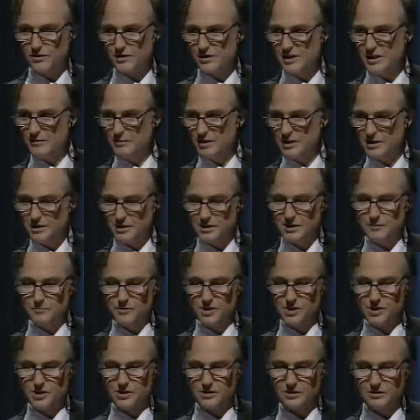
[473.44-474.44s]
for a similar
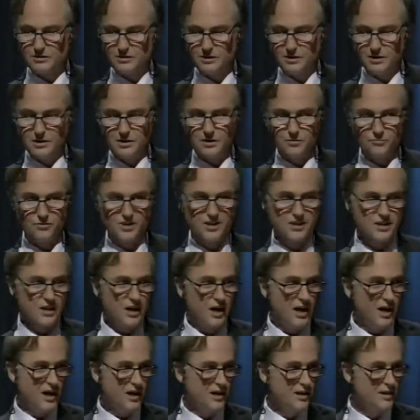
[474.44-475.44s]
admission?
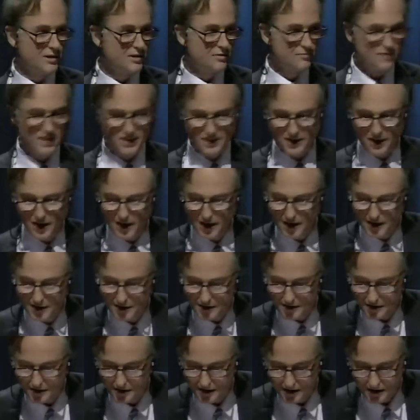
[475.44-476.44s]
Resign,
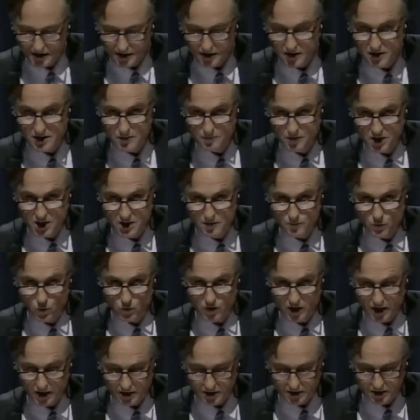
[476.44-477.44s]
resign is a much
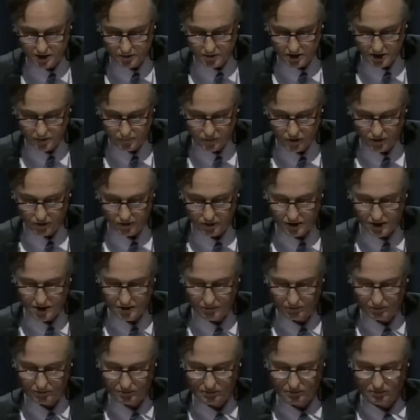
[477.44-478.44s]
more likely
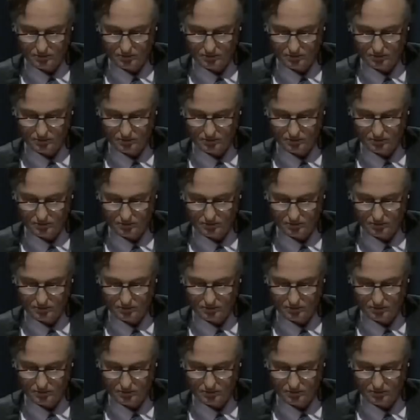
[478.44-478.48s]
response.